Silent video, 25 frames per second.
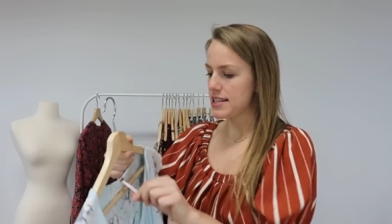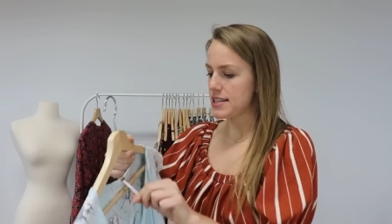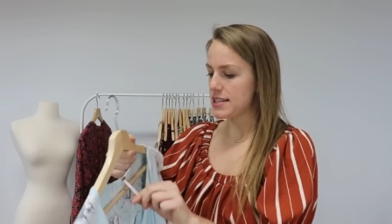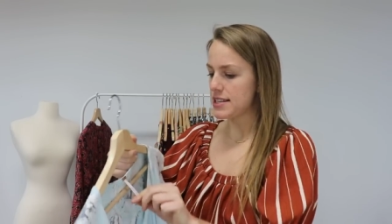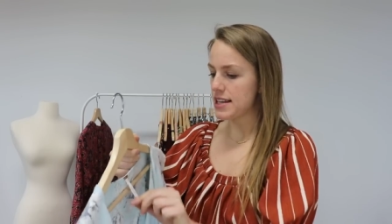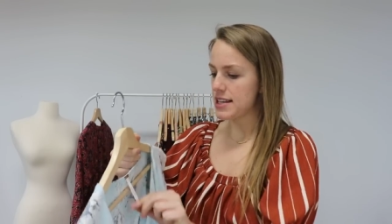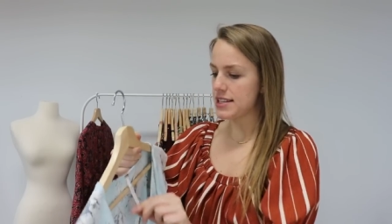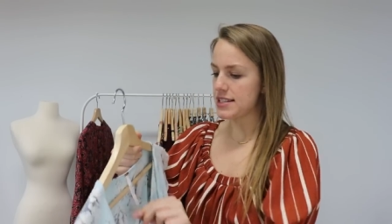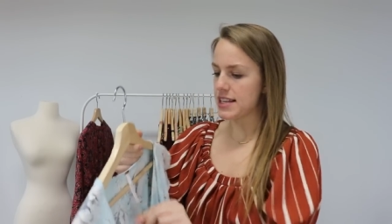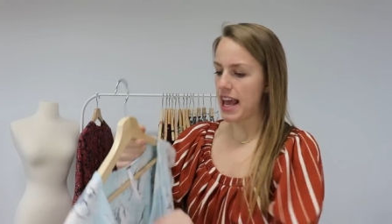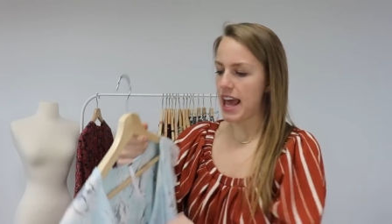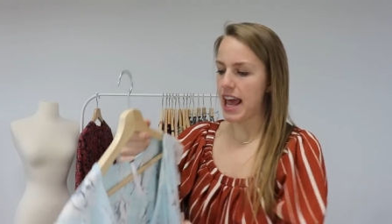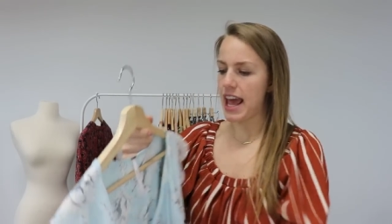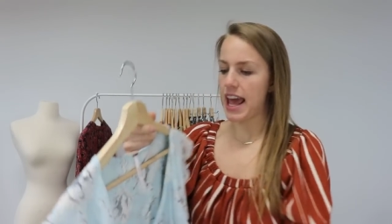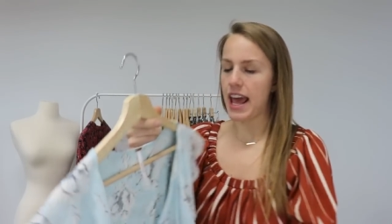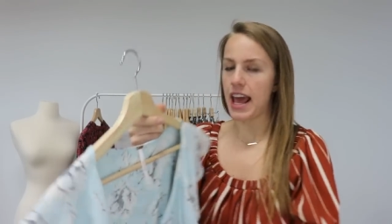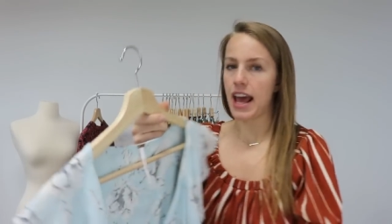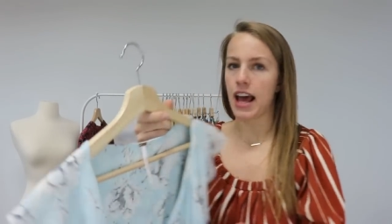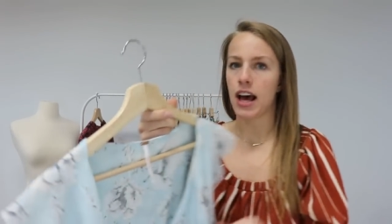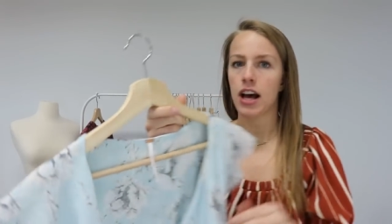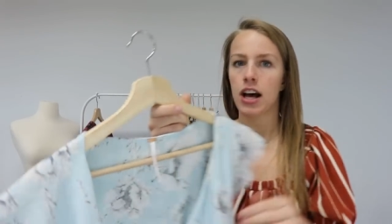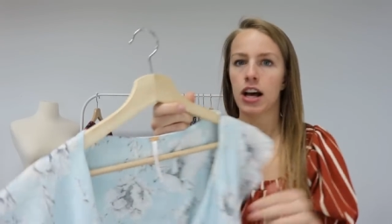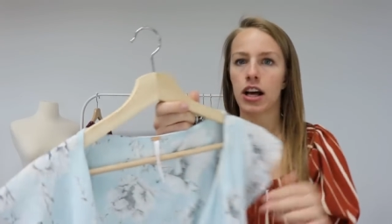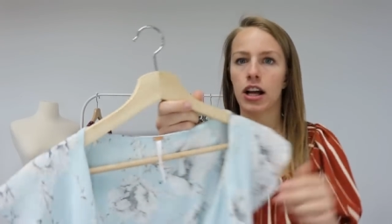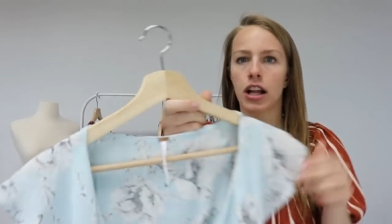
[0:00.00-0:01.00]
This is
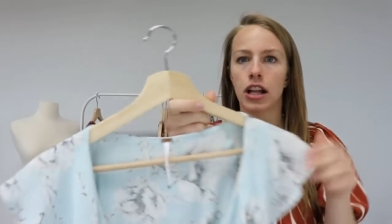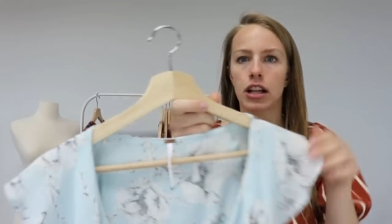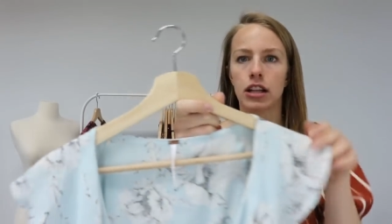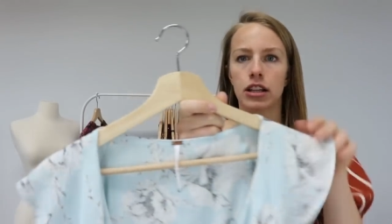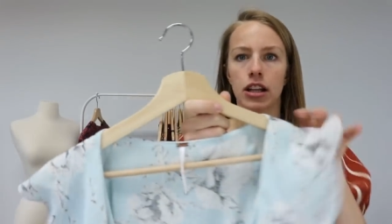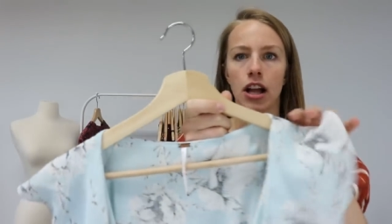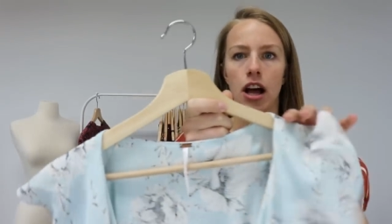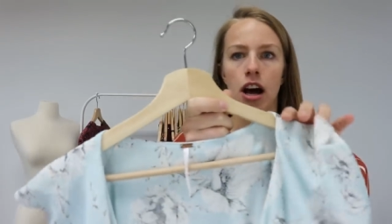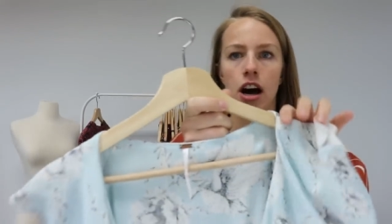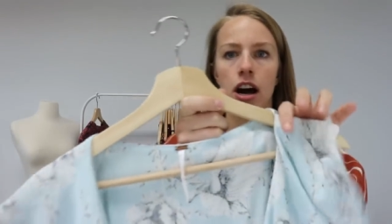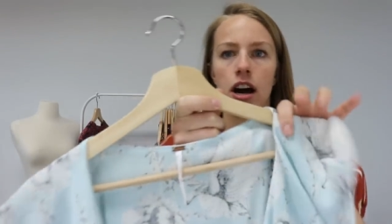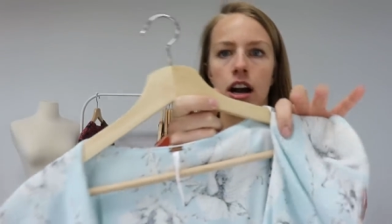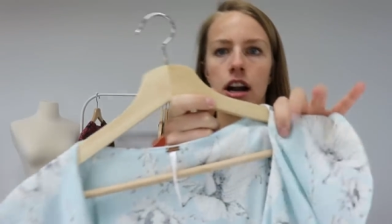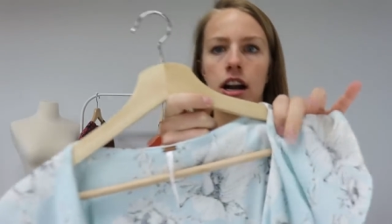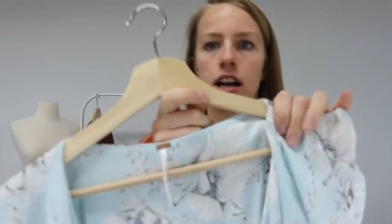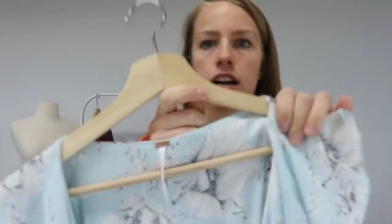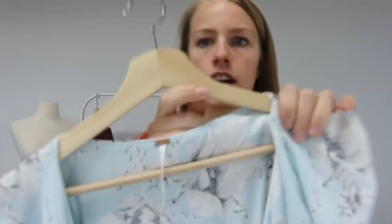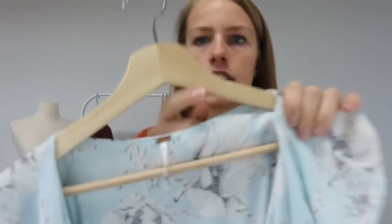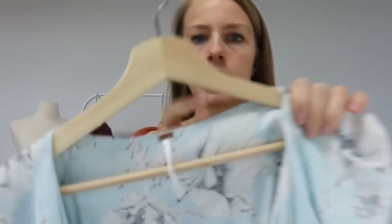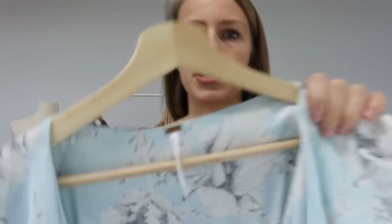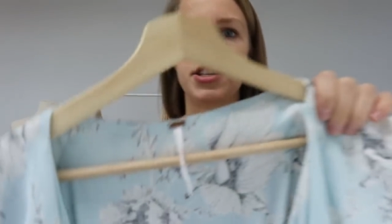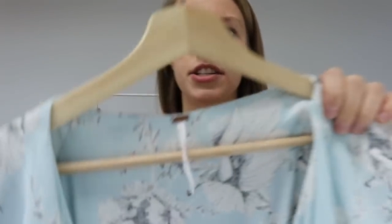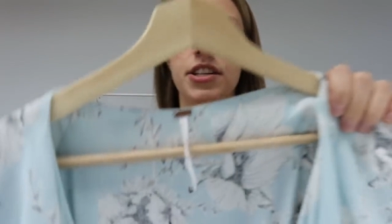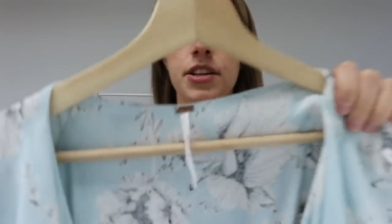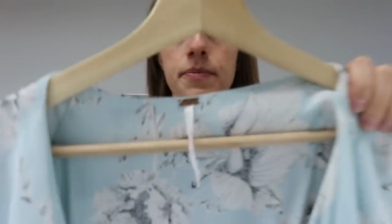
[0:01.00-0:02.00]
a
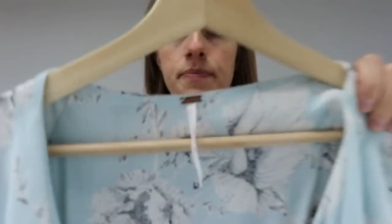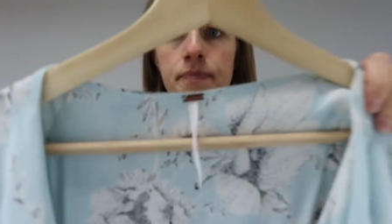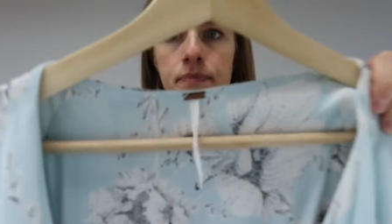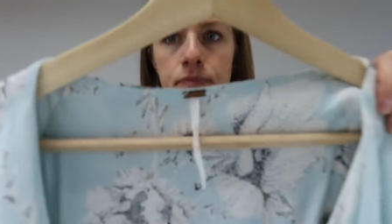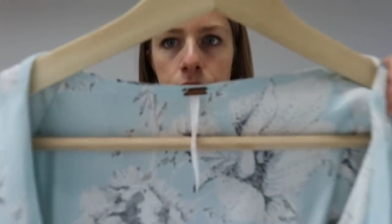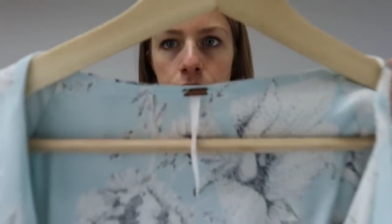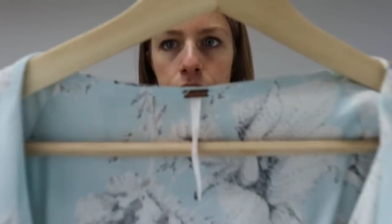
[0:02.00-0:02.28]
large,